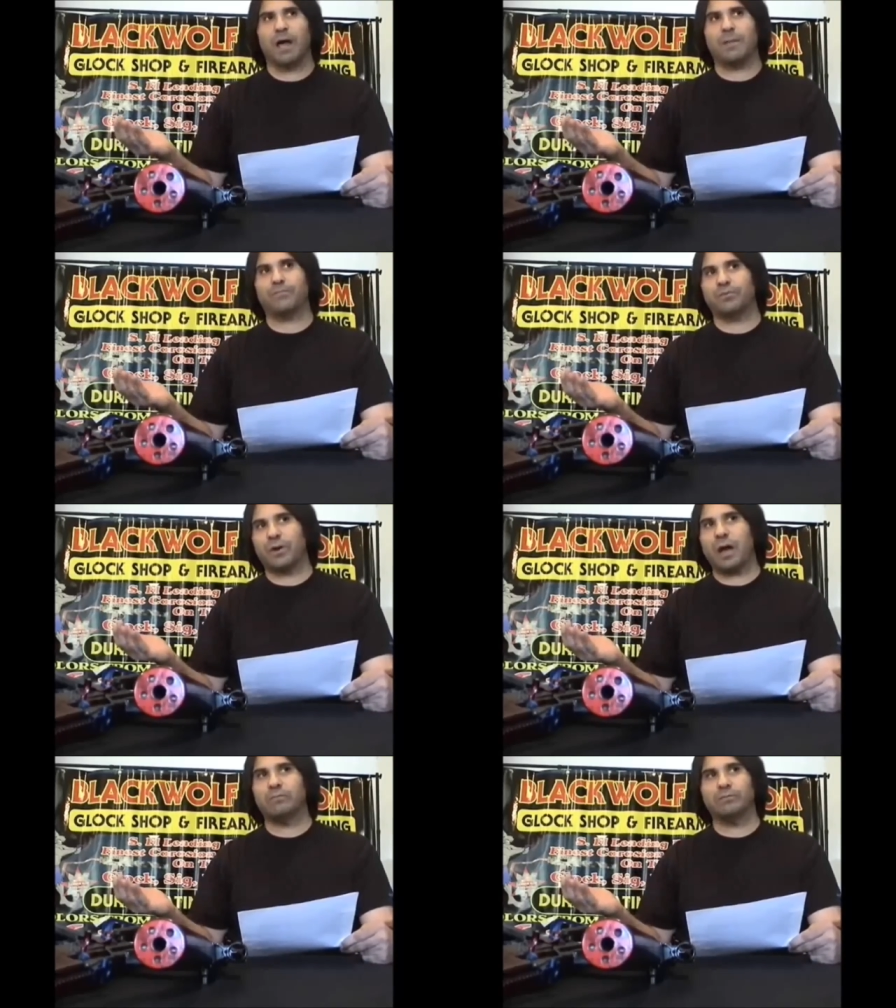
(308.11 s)
I
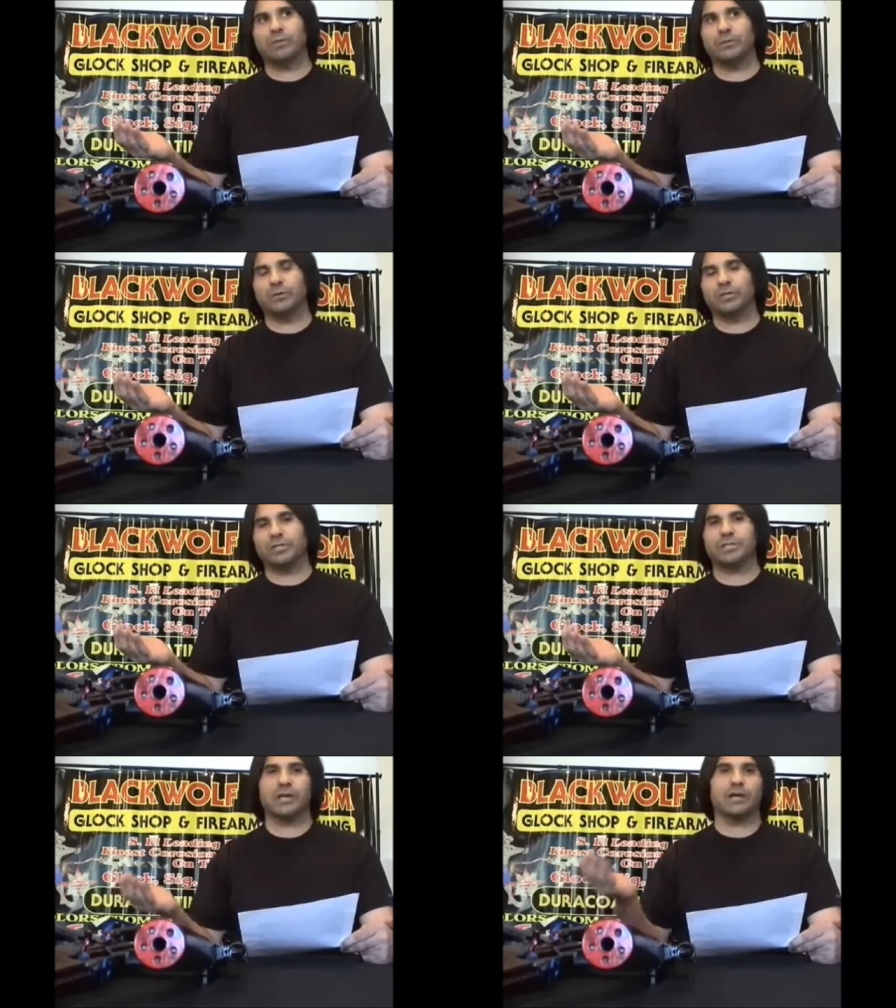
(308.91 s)
probably would
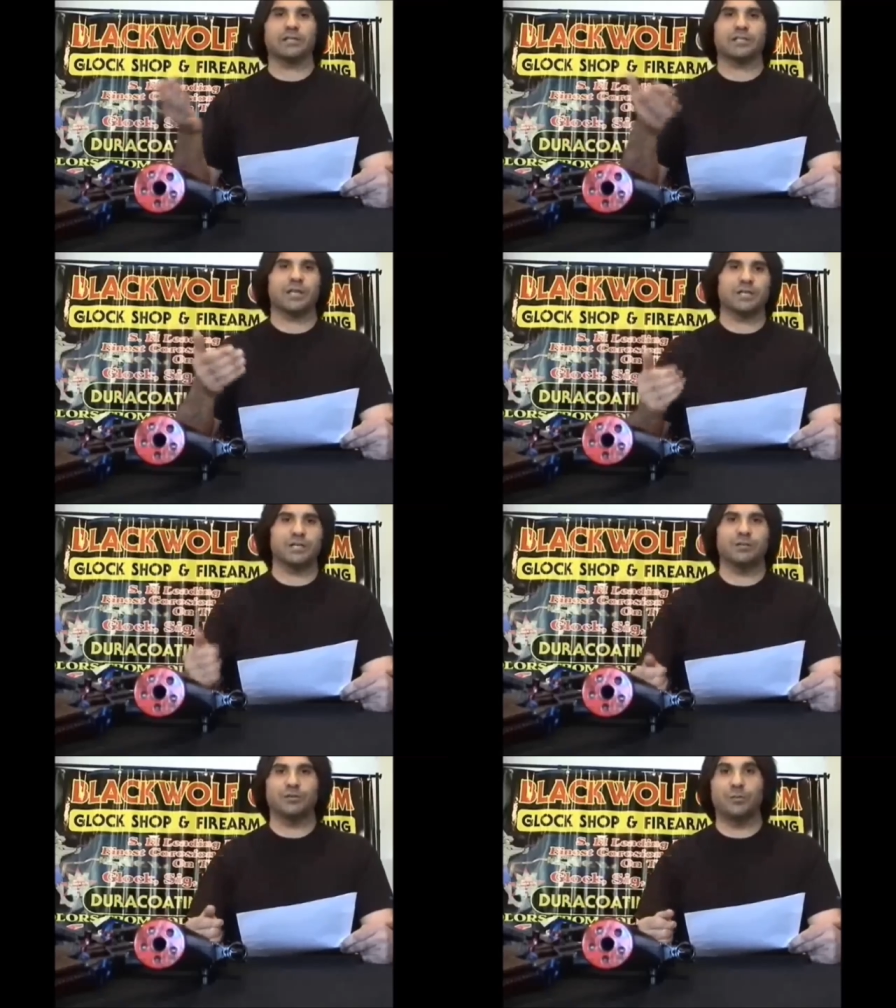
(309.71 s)
have said, I'll
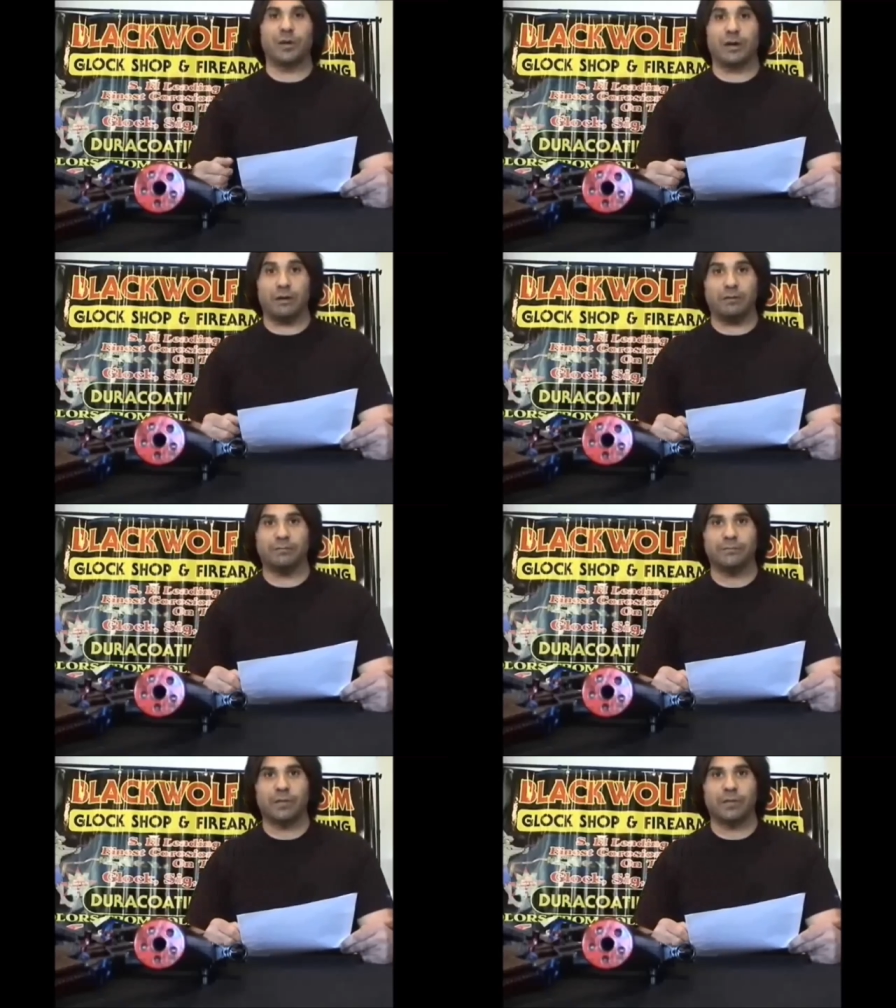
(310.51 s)
send you a new barrel.